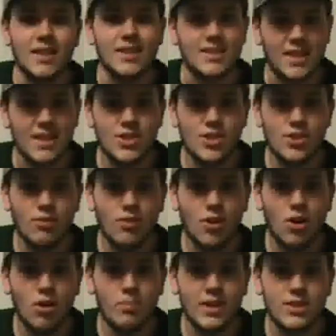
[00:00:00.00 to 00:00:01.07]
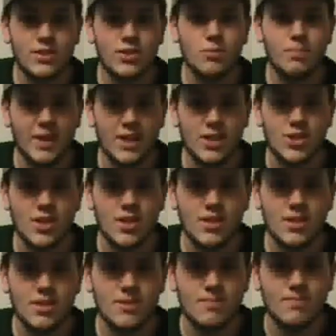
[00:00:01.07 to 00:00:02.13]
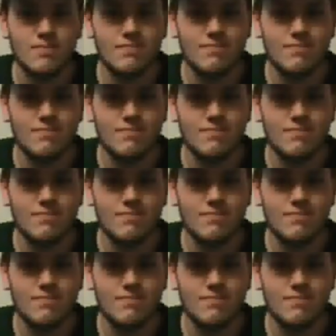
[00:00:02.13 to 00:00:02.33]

And since you've all been so patient,